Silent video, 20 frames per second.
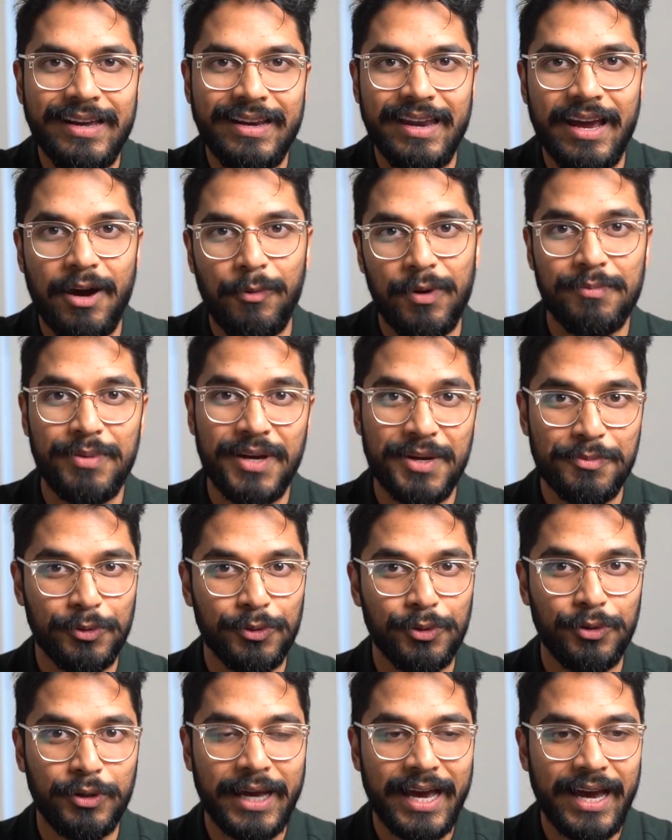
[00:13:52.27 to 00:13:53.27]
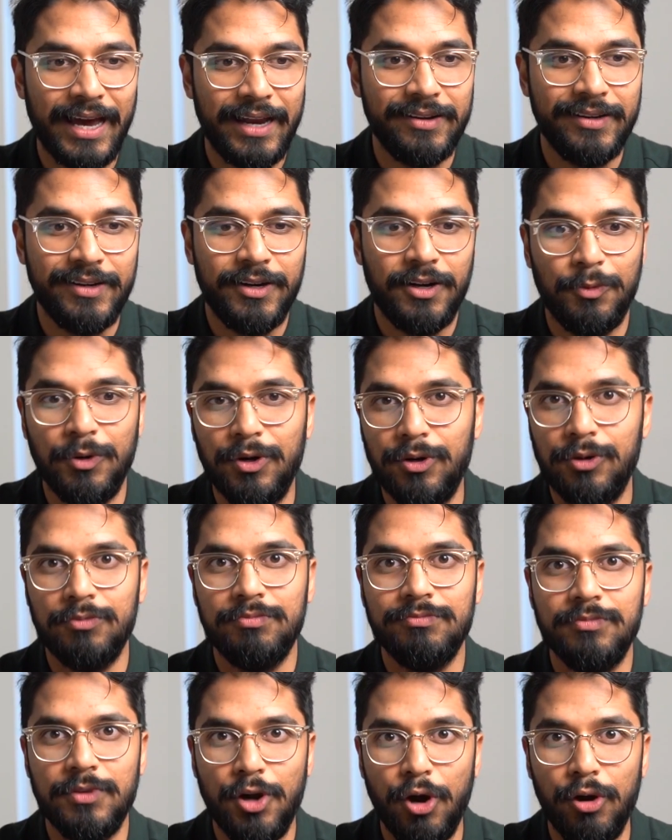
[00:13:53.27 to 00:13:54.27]
Now, when people look at,
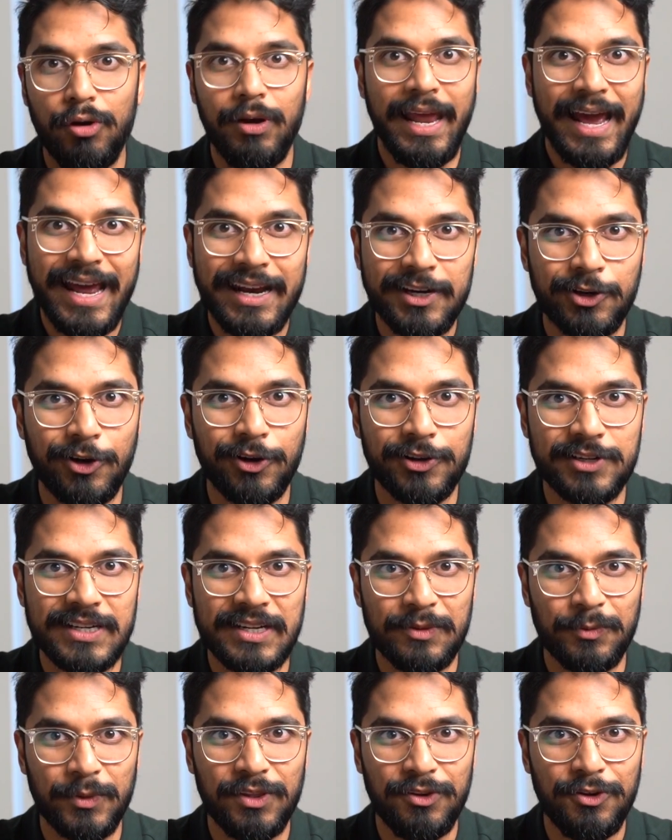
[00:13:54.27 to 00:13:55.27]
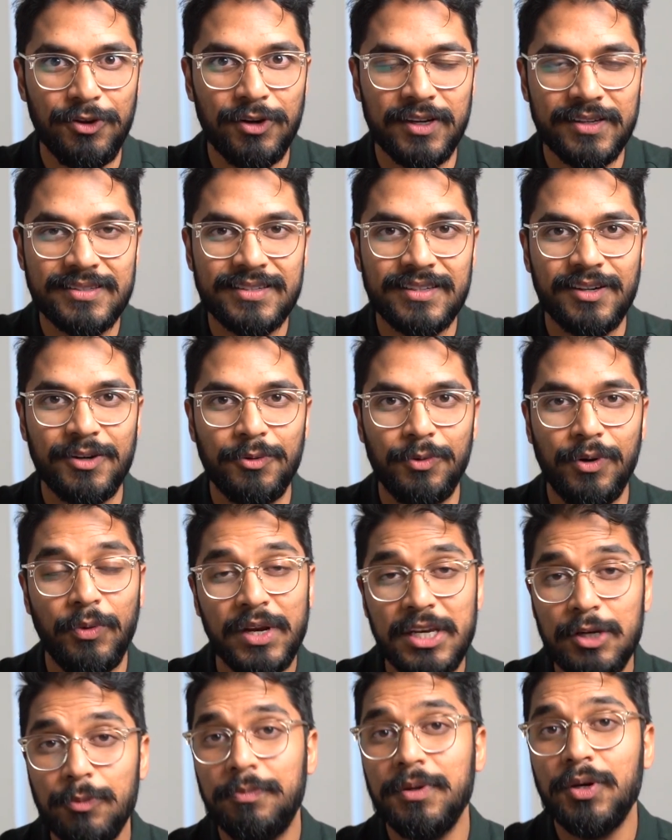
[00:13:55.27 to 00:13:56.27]
well, no land content with units, well,
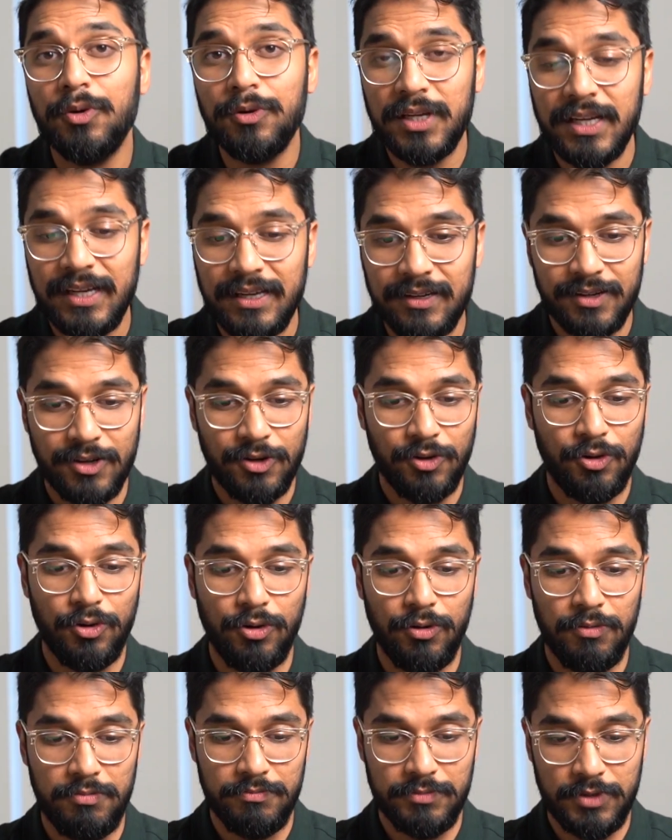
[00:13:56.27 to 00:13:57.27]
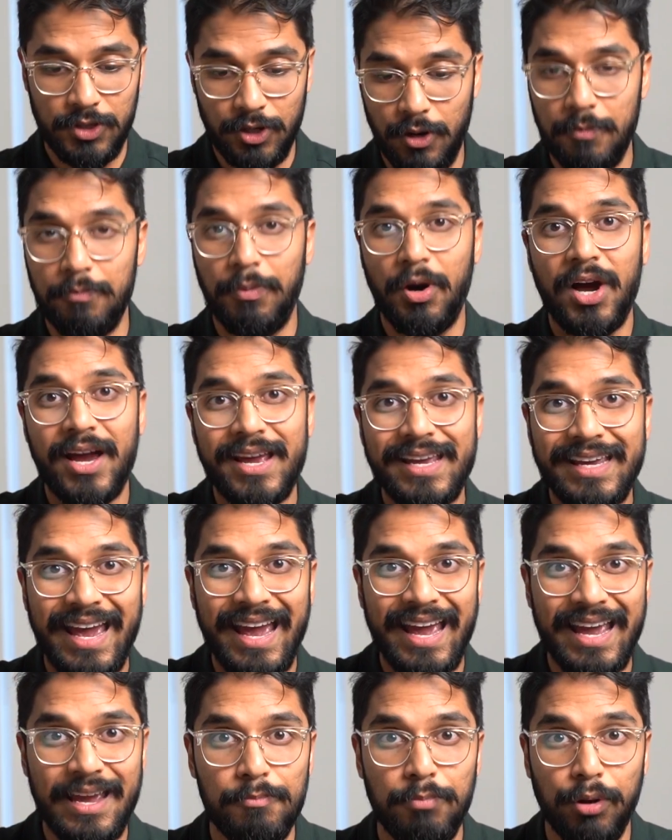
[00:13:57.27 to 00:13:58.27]
when you're building or, you know, buying
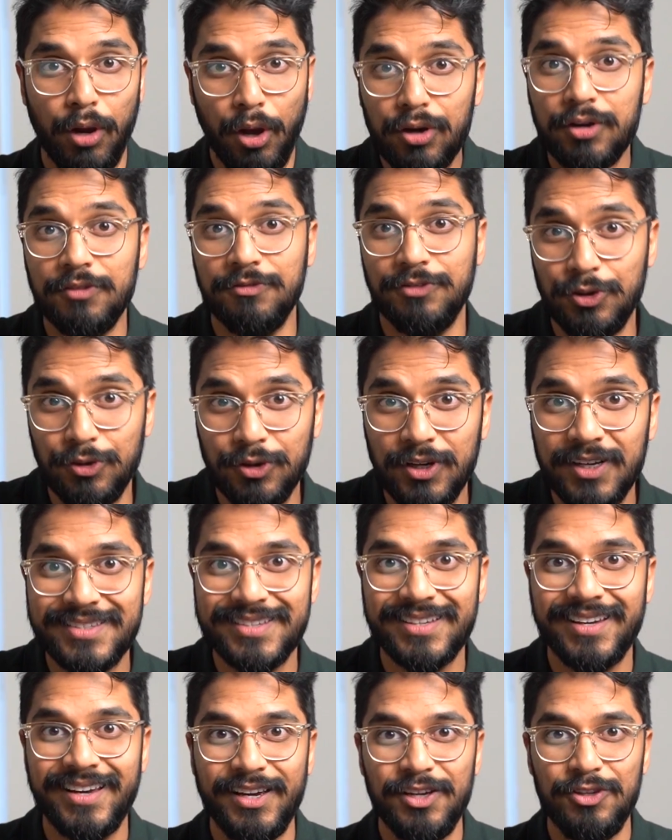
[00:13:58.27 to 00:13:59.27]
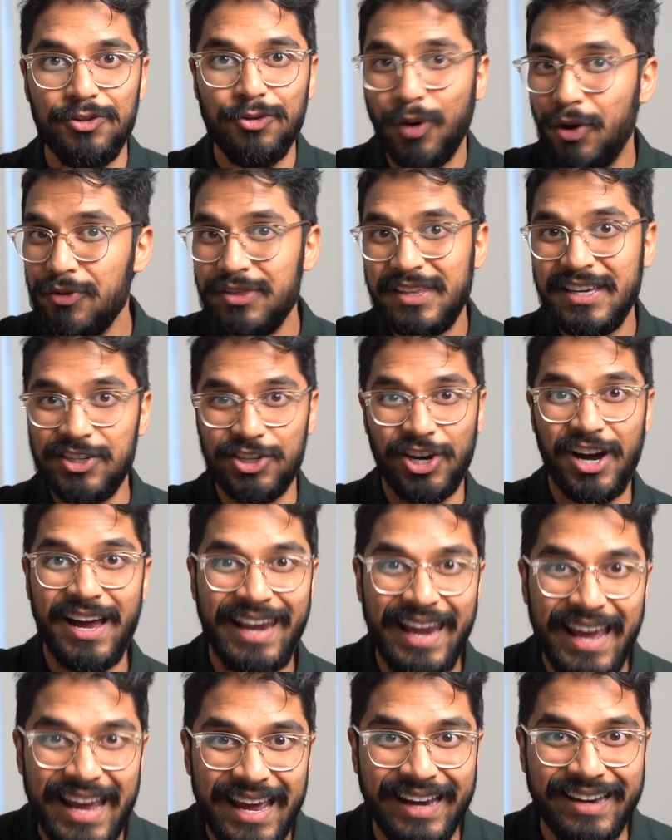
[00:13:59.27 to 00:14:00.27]
a block of units, you own the
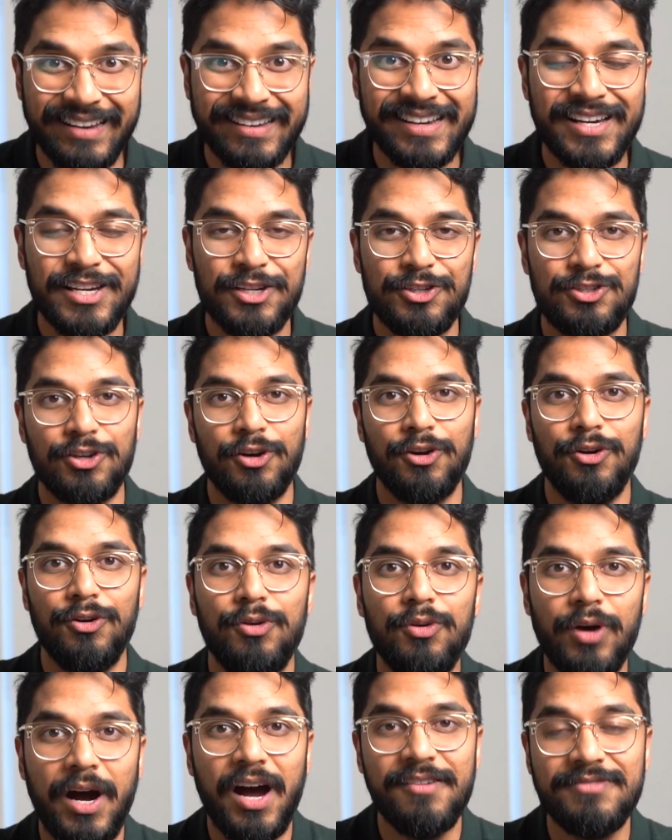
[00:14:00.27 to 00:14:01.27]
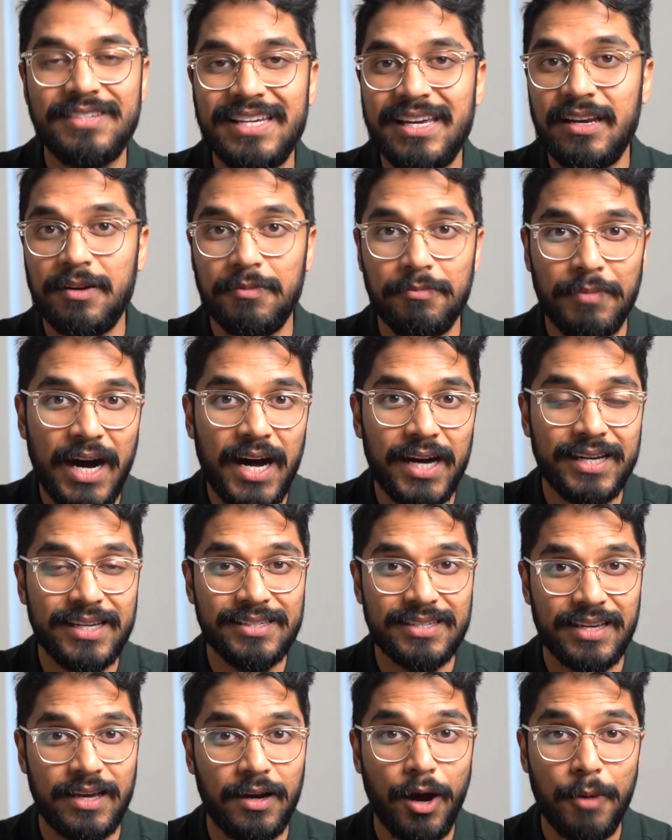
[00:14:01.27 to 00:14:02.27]
entire land. So I've seen in
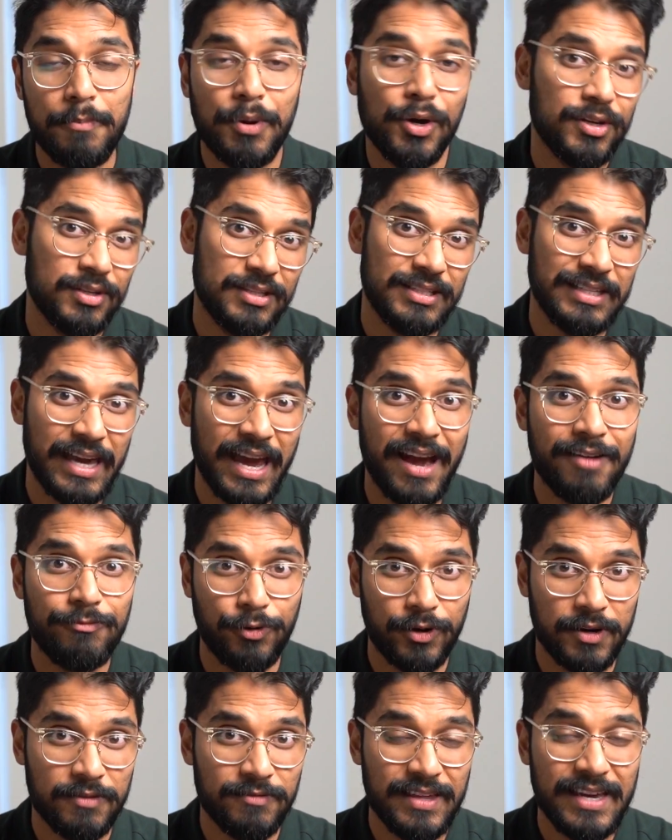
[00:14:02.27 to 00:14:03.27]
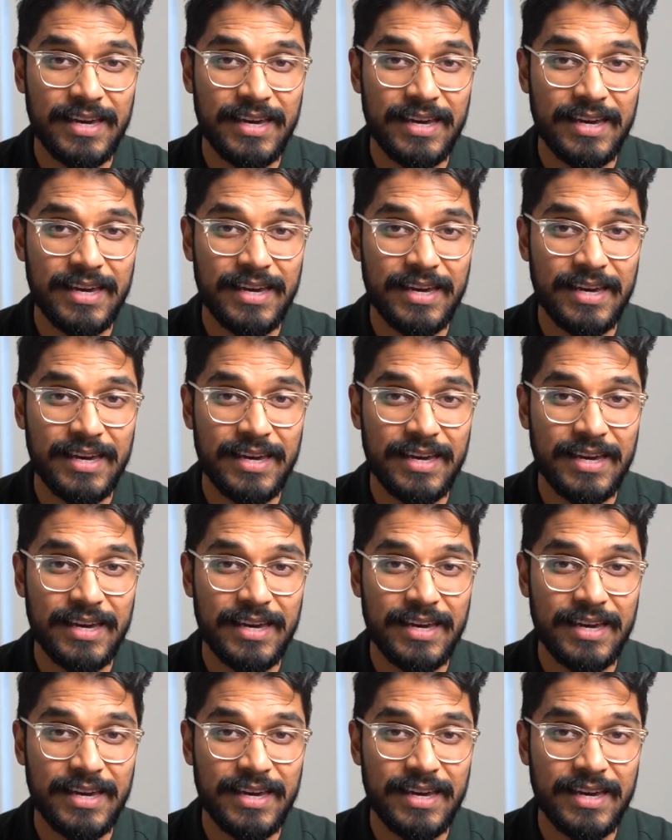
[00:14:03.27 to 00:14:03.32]
markets, and I personally have one of